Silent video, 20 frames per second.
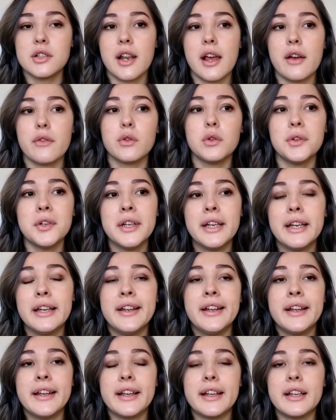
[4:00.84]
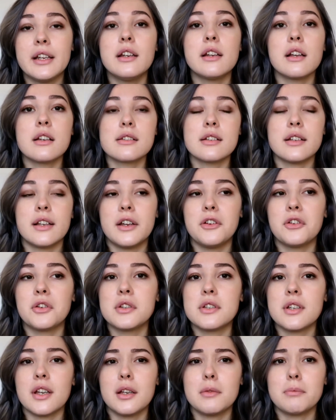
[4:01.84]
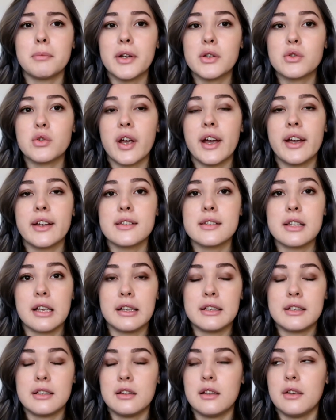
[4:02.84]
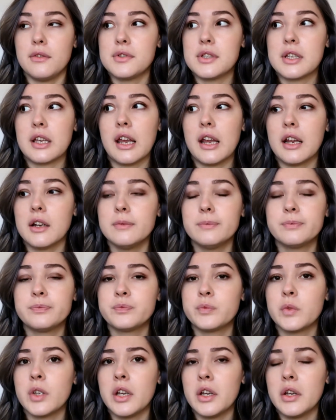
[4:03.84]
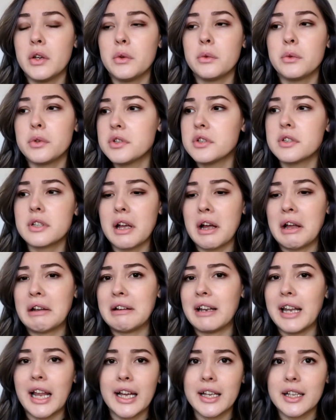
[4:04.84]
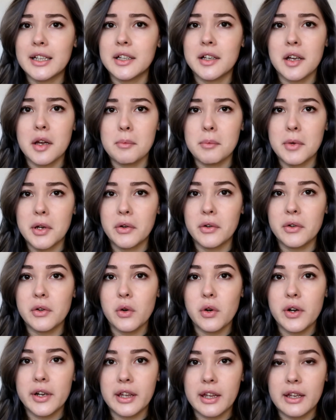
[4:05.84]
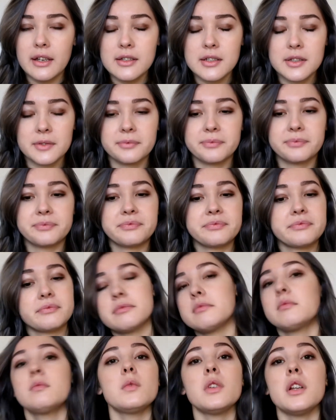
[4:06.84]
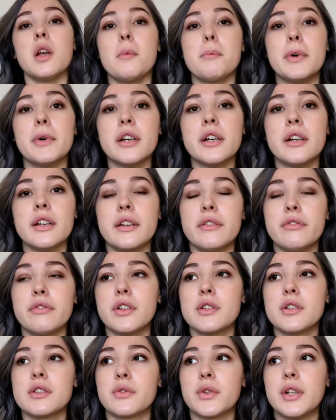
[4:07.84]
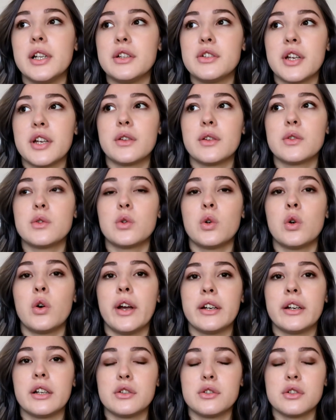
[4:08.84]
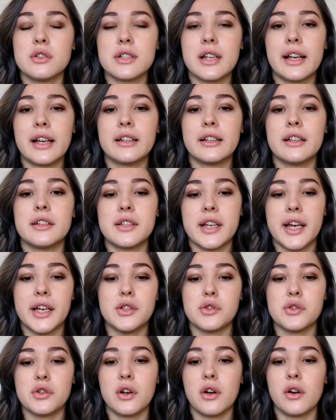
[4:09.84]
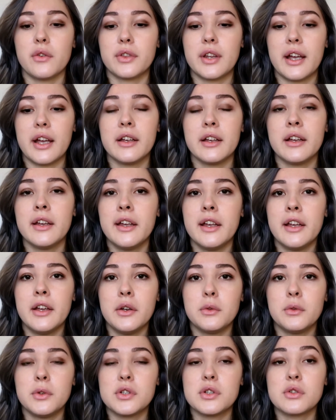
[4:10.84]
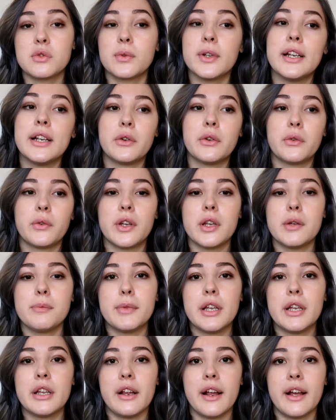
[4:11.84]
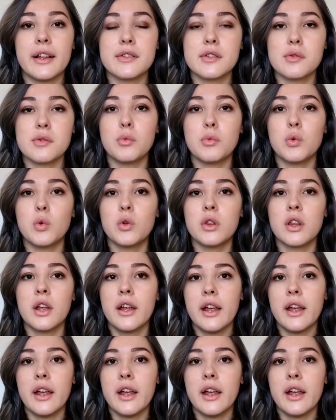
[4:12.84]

level, it doesn't irritate my dry and sensitive skin, which is kind of like a miracle, I guess. But it feels really gentle, and I just like the texture of that, which is really creamy and smooth.